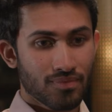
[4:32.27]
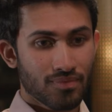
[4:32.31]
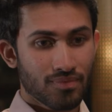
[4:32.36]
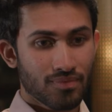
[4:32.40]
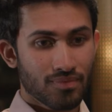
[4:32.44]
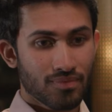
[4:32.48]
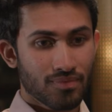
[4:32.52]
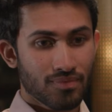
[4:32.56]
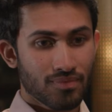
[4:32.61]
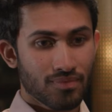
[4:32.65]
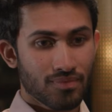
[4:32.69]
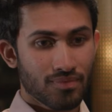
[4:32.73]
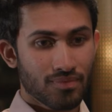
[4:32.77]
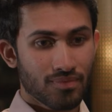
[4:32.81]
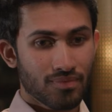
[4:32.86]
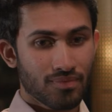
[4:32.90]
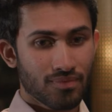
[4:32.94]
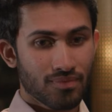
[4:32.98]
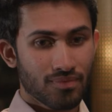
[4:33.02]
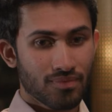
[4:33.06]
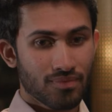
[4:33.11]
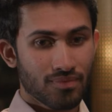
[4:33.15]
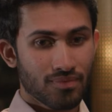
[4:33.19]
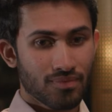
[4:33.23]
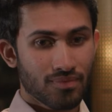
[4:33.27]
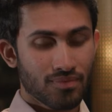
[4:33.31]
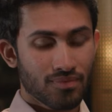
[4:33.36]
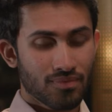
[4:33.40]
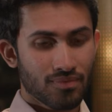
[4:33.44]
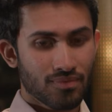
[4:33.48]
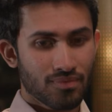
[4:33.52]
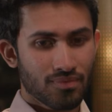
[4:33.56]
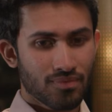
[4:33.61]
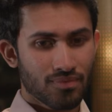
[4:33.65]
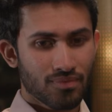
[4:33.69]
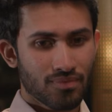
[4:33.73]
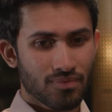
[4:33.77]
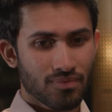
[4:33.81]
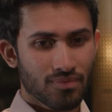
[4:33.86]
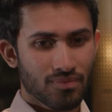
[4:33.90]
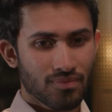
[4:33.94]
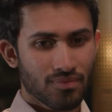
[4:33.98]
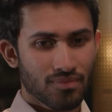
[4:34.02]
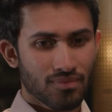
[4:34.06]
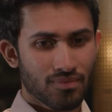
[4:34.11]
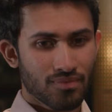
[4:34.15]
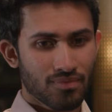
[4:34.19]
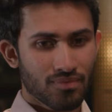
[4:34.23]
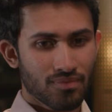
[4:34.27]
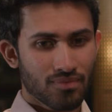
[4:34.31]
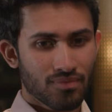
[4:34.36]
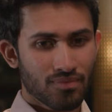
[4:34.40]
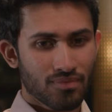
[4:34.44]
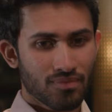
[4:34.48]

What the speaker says: No one is speaking in this clip.